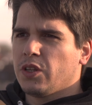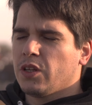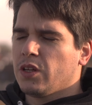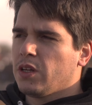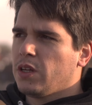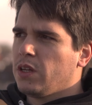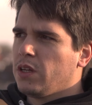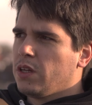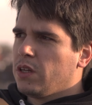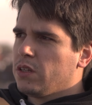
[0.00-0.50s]

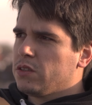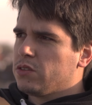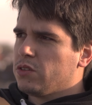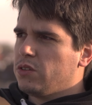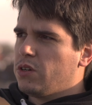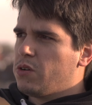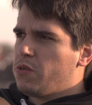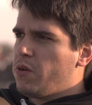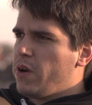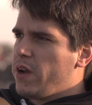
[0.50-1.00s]
so
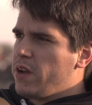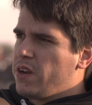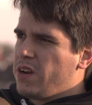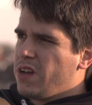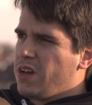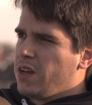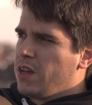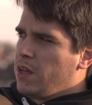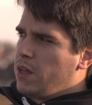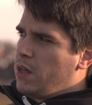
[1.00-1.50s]
no rain.
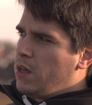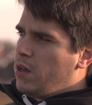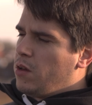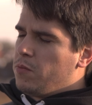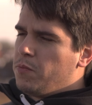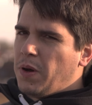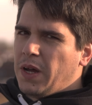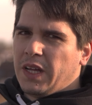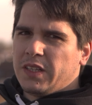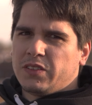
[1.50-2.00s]

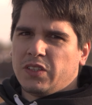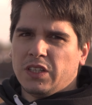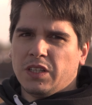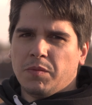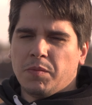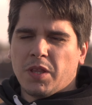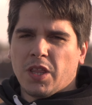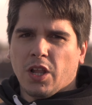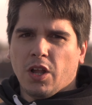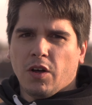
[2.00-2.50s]
But in the
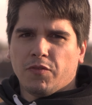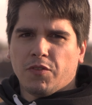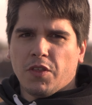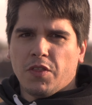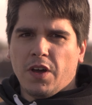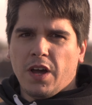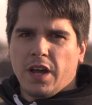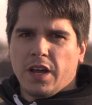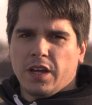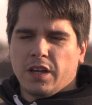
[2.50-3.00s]
middle of the
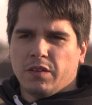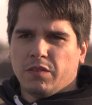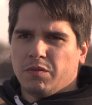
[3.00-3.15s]
day,